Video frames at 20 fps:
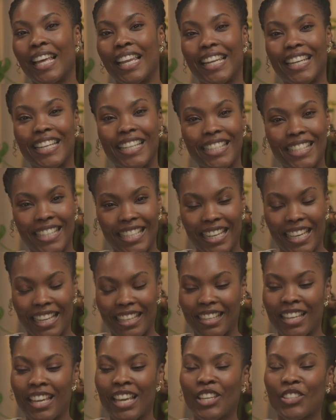
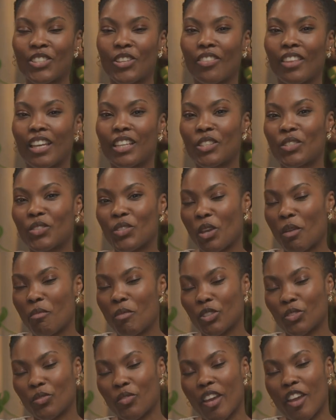listening. So thank you so
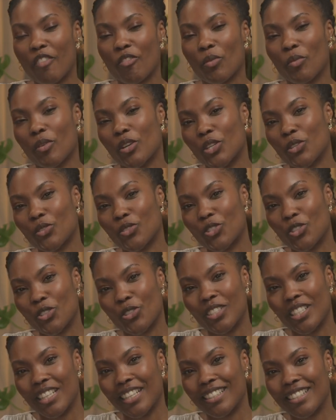much for everyone who's
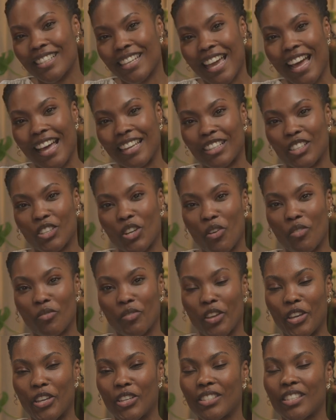tuned in to Candid
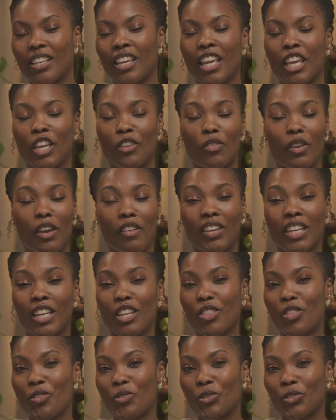Convos. If you have
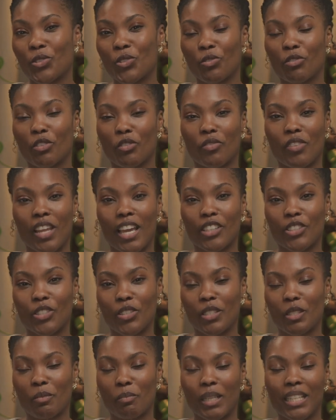any thoughts or
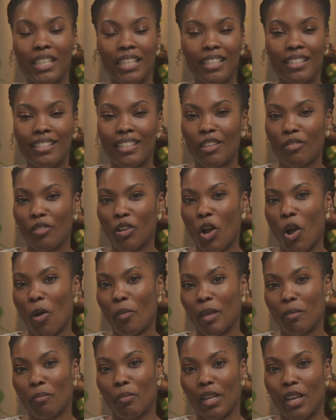reflections, please leave a
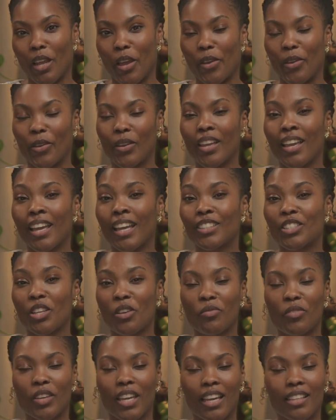comment below.
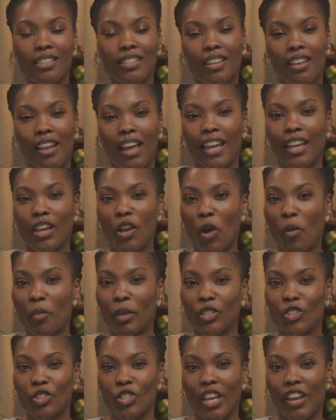Don't forget to like,
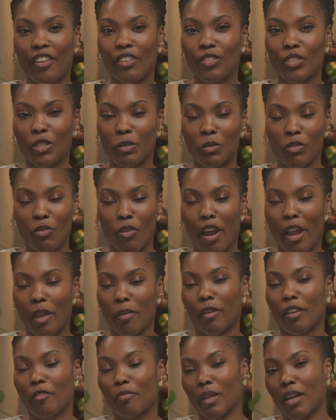comment, share and
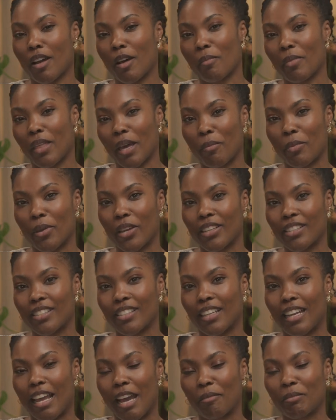subscribe. I've become that
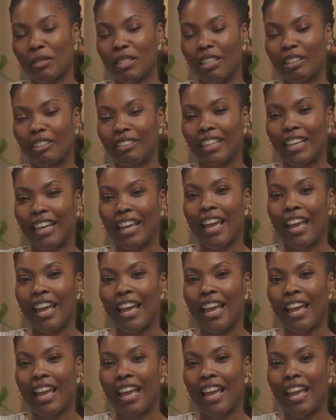person, absolutely,